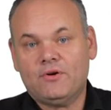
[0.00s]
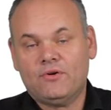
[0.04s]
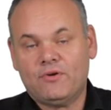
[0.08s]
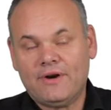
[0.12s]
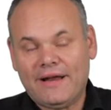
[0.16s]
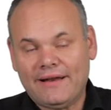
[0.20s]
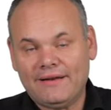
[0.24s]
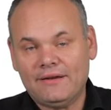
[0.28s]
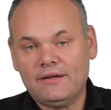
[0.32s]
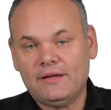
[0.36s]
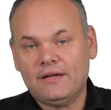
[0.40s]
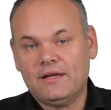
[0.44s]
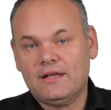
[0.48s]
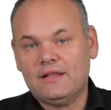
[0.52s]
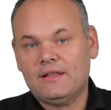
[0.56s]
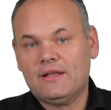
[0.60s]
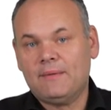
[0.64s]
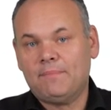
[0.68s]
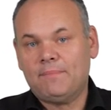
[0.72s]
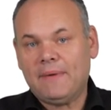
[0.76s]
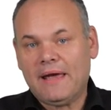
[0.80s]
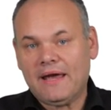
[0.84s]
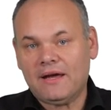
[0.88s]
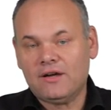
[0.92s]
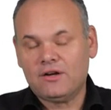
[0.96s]
running in the
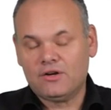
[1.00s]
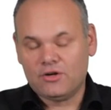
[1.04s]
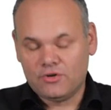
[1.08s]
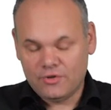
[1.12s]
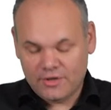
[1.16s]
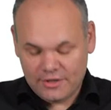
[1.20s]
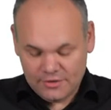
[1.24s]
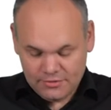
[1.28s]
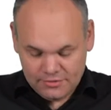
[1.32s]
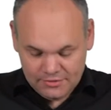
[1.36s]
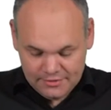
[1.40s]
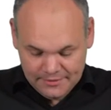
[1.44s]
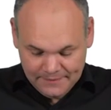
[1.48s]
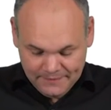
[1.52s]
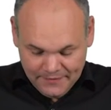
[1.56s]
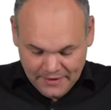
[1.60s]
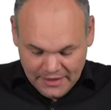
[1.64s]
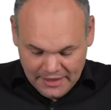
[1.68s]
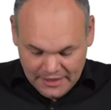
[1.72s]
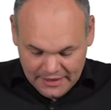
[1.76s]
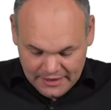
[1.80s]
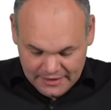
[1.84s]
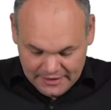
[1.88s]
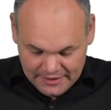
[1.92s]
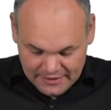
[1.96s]
background.
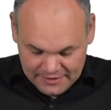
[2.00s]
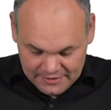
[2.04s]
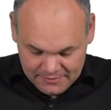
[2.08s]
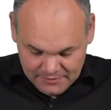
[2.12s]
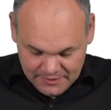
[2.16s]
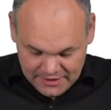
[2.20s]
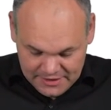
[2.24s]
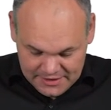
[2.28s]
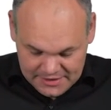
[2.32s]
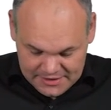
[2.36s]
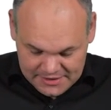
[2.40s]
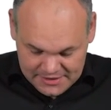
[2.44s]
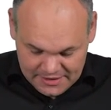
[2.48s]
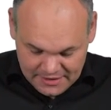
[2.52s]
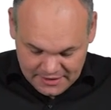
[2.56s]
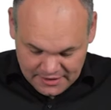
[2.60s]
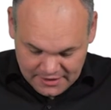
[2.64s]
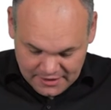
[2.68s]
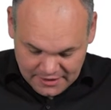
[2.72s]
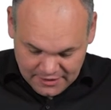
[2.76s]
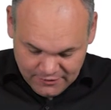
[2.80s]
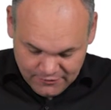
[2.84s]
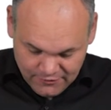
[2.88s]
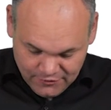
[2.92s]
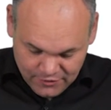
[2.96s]
That means
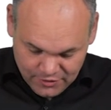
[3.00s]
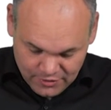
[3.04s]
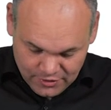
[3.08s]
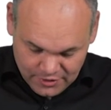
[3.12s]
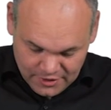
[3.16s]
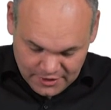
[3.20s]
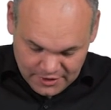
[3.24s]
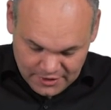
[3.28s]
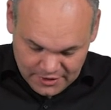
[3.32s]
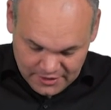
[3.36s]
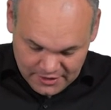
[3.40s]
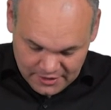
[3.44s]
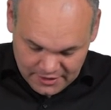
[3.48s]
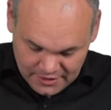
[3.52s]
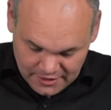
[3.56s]
if you're